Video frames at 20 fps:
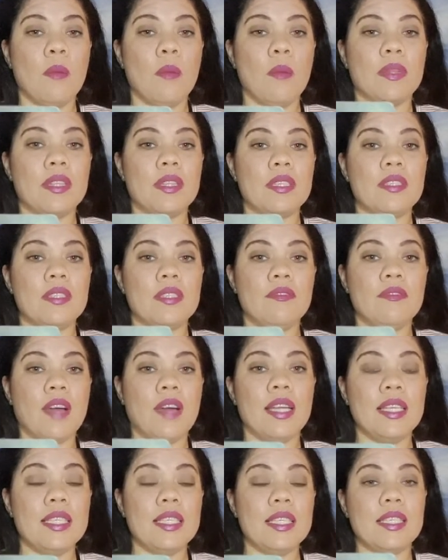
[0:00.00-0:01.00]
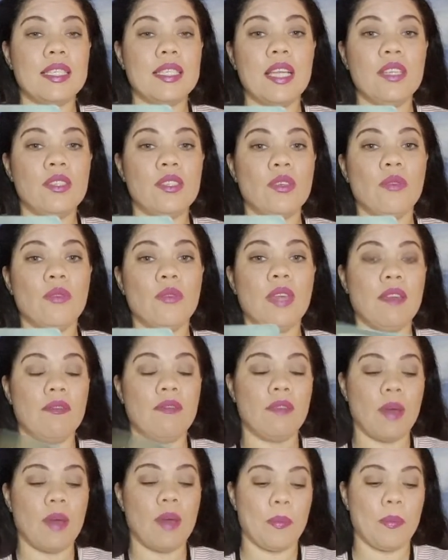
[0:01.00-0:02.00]
But the divine is saying, don't
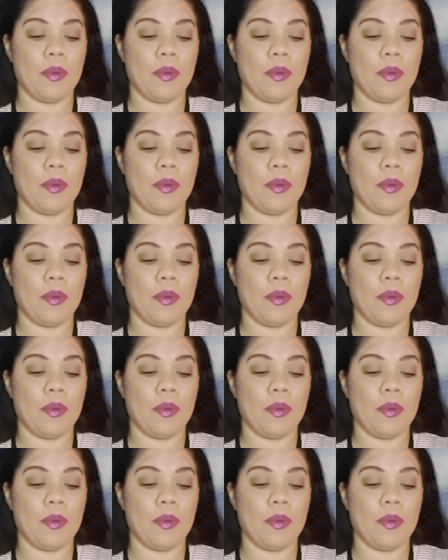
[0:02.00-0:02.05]
give up.